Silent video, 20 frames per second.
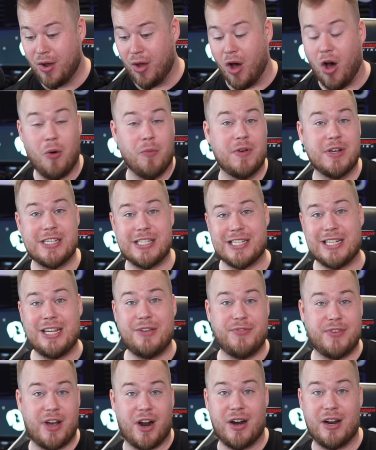Obviously,
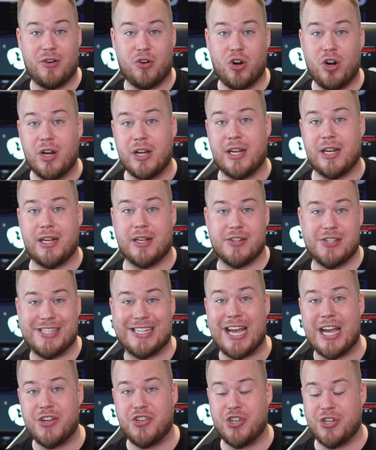we are early
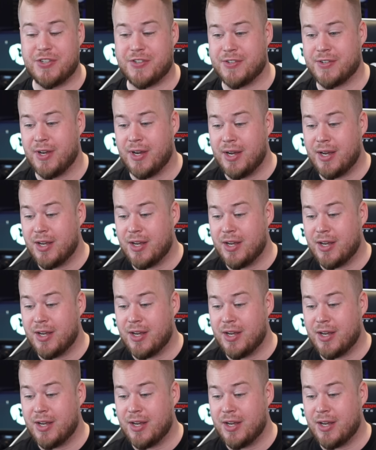stages,